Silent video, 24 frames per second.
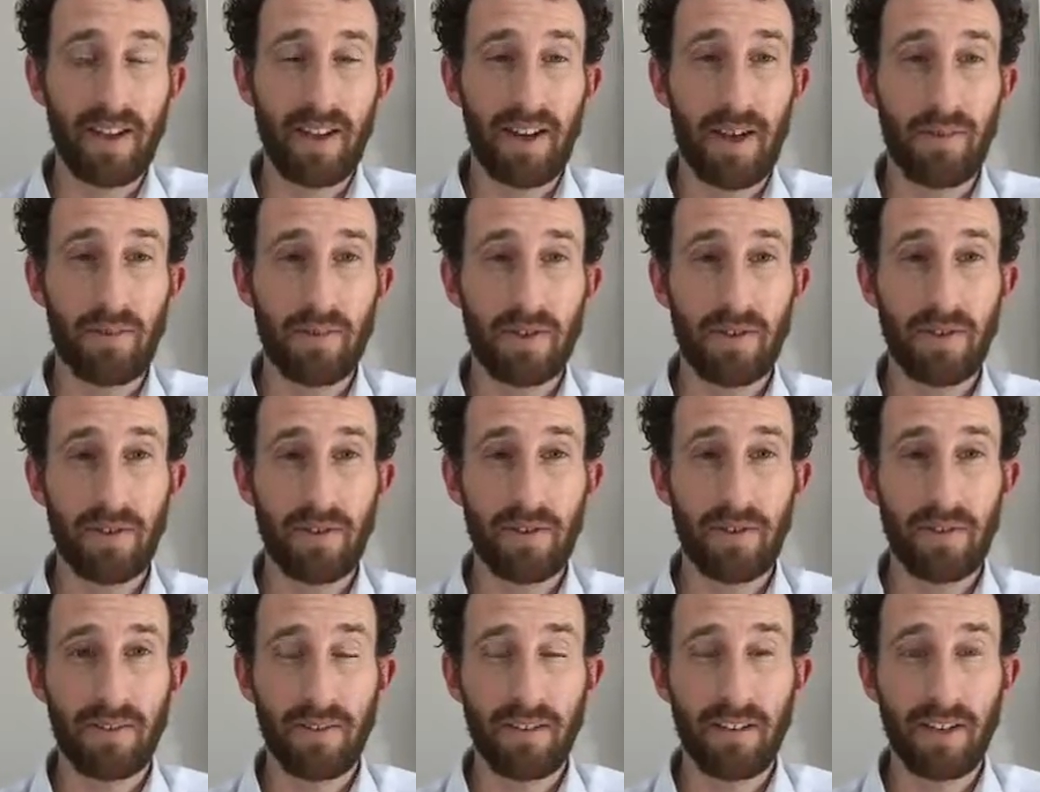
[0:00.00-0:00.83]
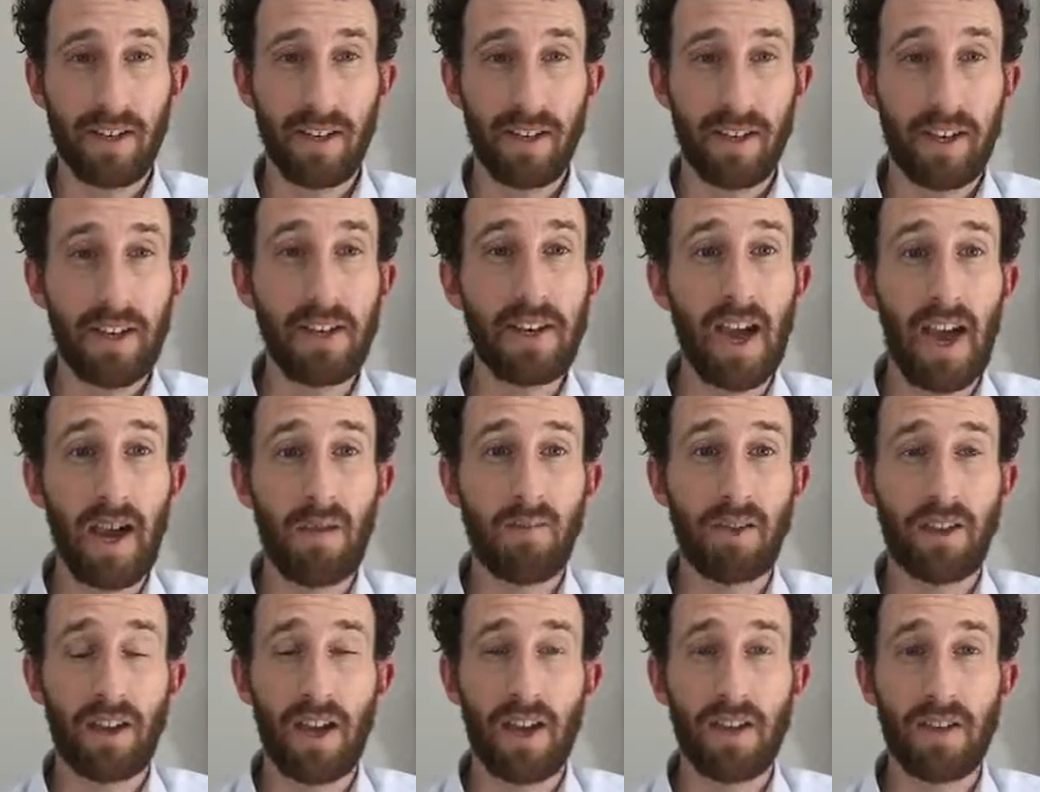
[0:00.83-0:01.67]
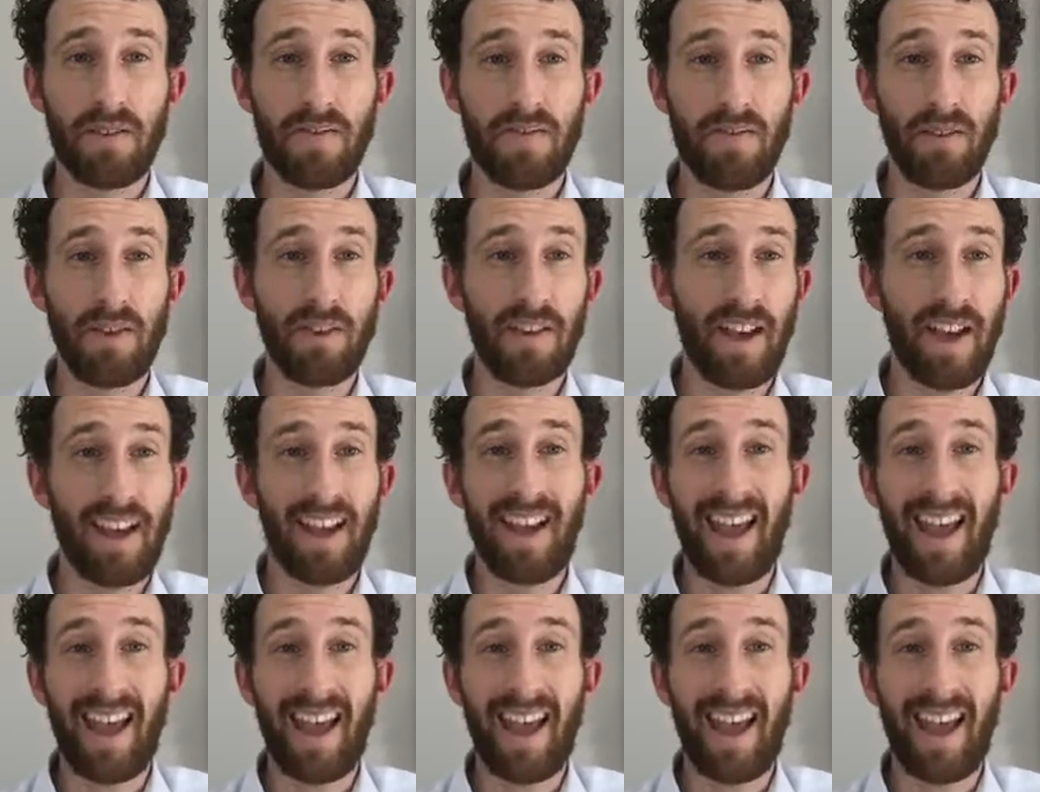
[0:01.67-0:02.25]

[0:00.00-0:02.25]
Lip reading: absolute game changer for you to